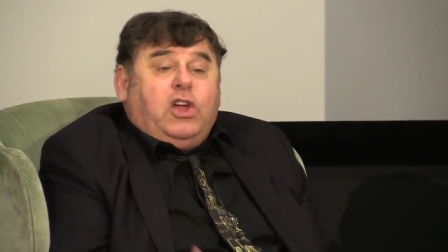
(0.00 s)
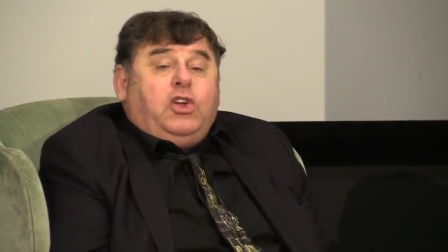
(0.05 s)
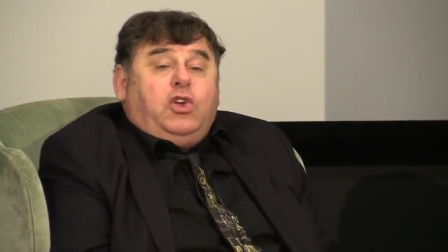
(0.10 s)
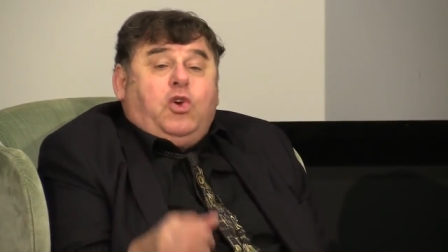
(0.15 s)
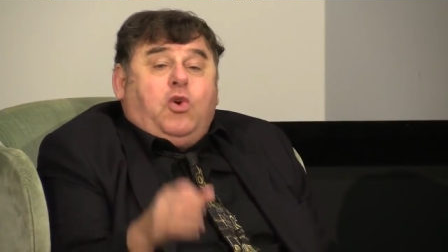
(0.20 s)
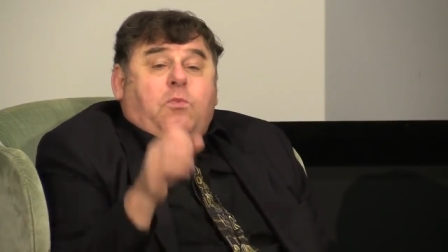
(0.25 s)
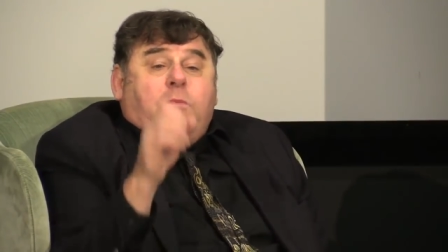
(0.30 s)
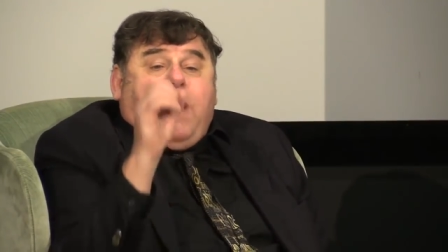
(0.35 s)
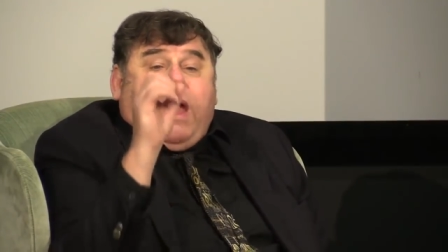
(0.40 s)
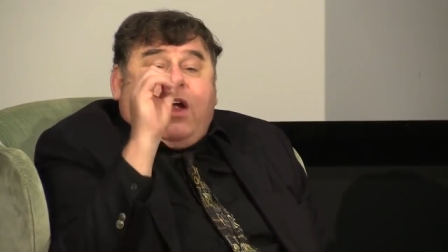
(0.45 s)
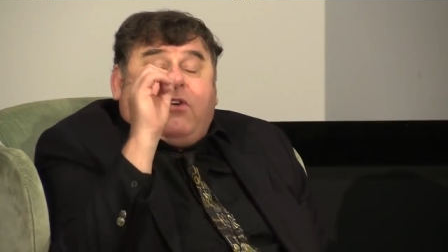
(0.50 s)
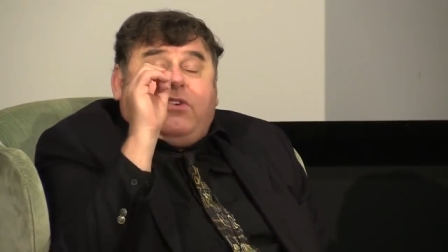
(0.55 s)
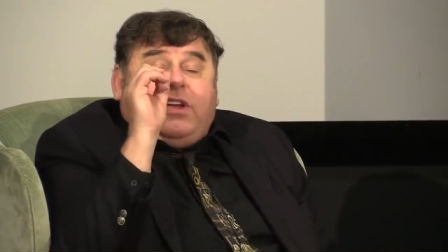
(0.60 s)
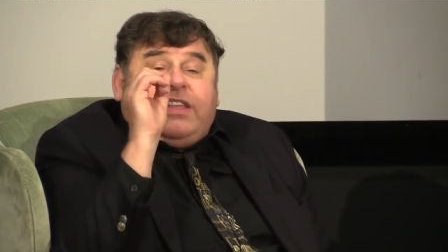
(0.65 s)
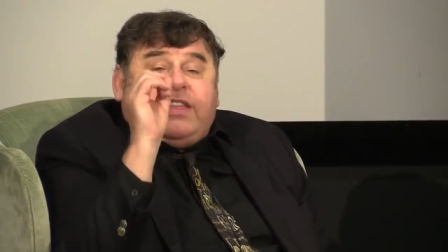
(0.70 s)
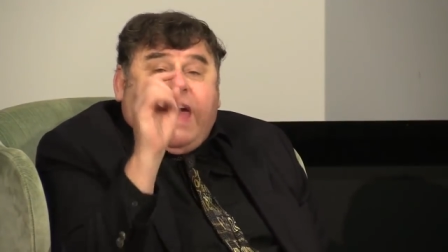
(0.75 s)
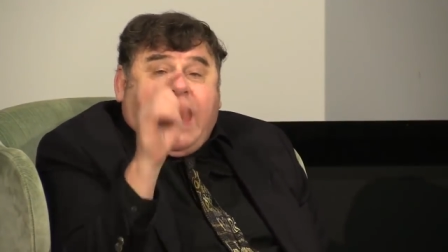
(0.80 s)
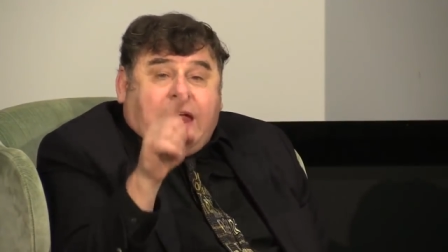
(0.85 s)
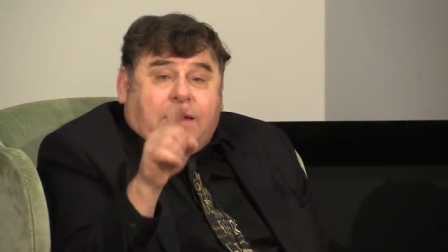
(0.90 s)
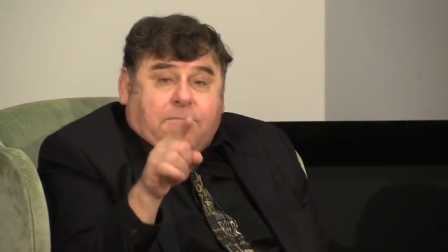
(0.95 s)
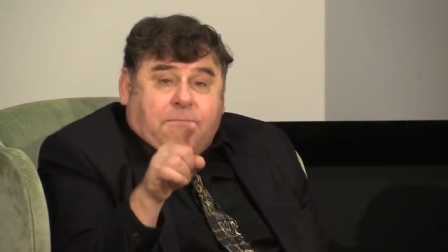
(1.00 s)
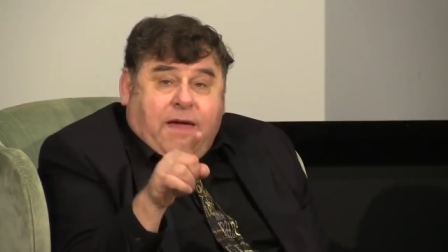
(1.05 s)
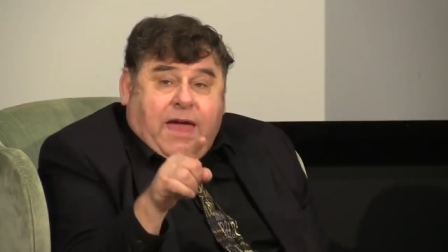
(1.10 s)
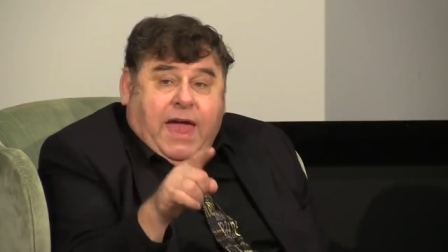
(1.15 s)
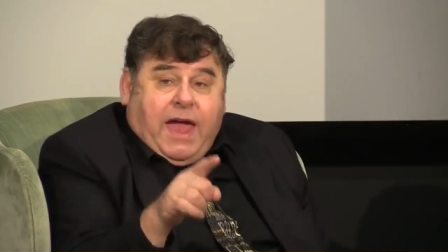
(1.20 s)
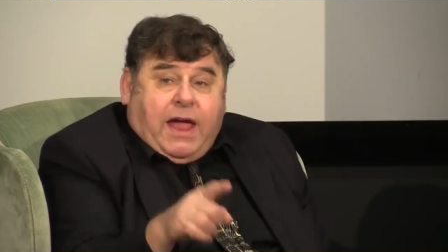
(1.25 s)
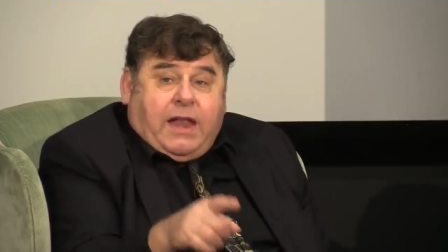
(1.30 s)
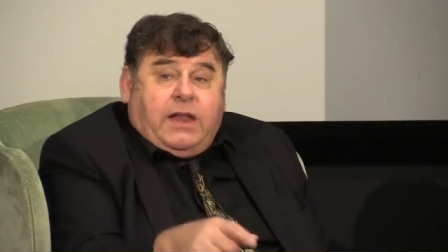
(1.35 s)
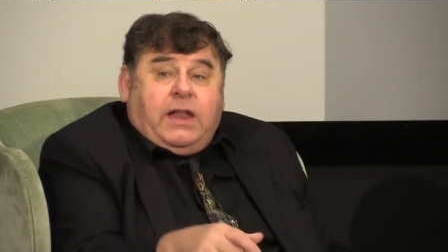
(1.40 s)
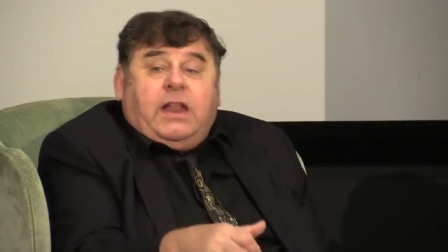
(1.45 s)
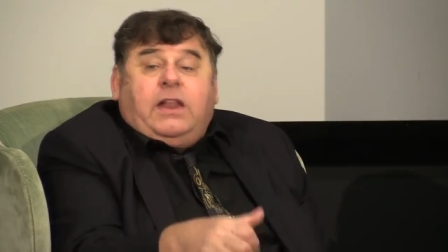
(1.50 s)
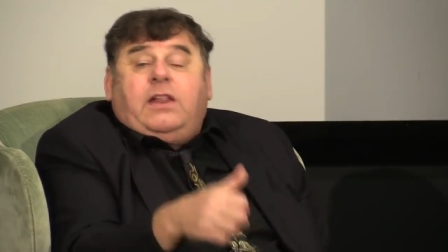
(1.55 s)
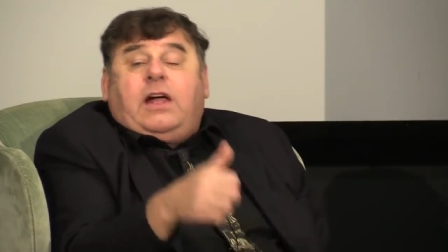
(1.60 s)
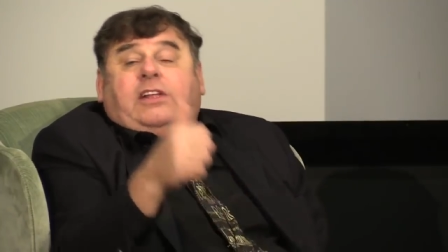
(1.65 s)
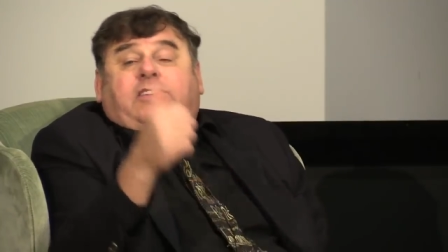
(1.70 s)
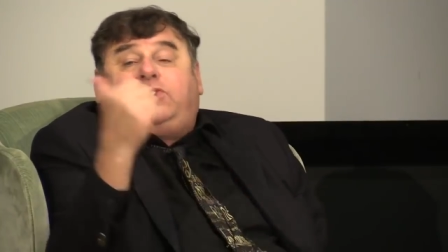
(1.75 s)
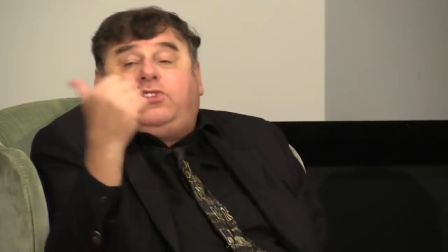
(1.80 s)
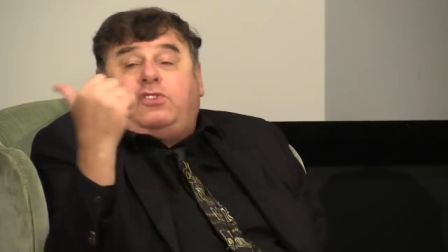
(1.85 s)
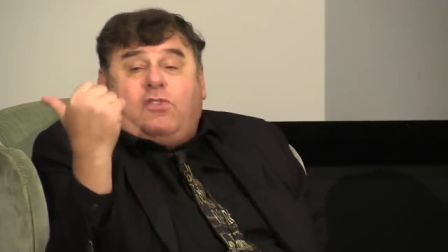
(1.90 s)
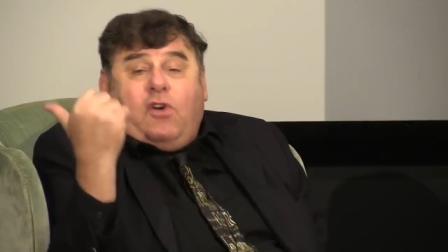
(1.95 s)
You marry that man,
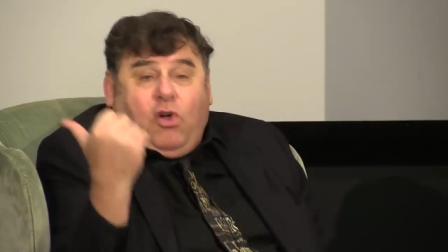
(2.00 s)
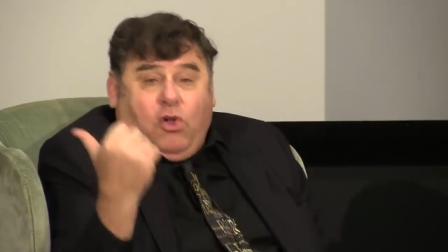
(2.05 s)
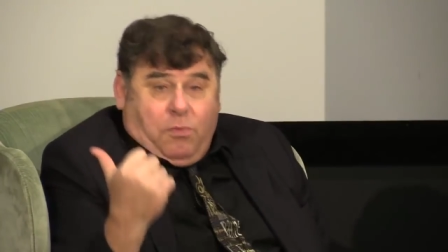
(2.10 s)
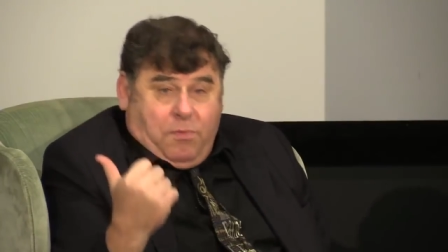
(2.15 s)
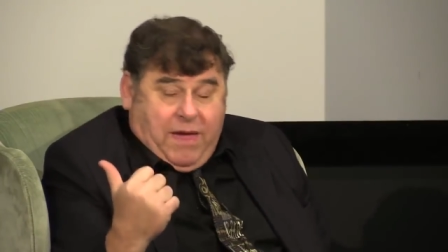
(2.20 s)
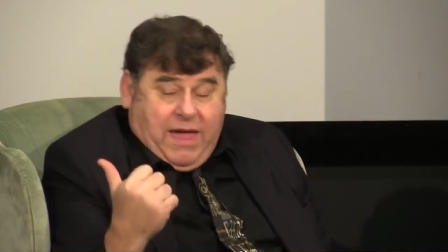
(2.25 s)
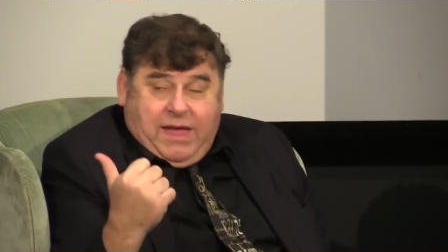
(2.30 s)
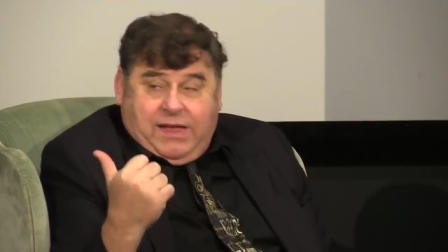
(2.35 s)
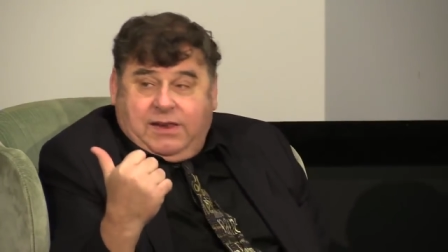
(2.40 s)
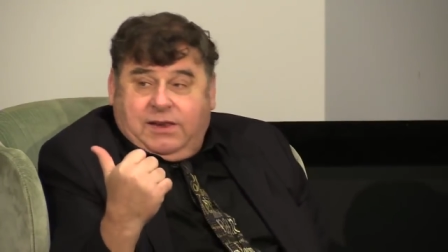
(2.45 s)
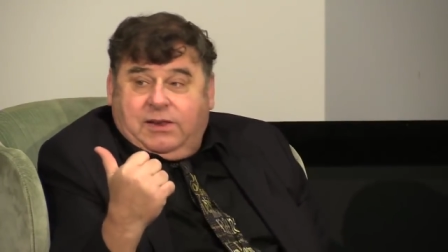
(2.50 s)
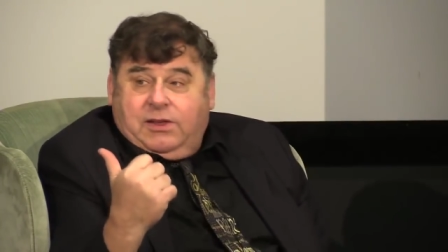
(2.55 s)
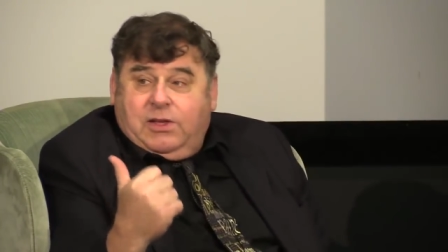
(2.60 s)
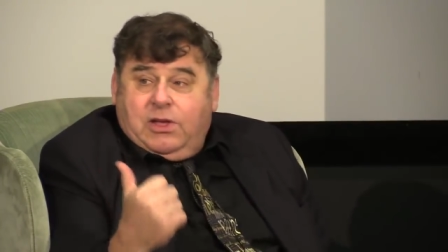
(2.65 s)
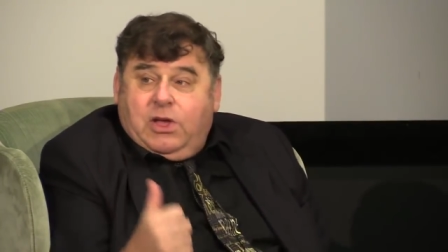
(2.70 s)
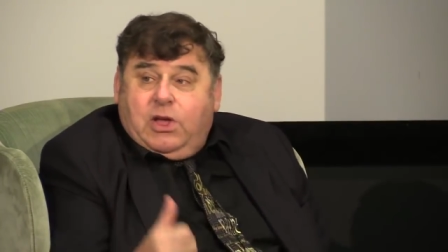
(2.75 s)
not your old man.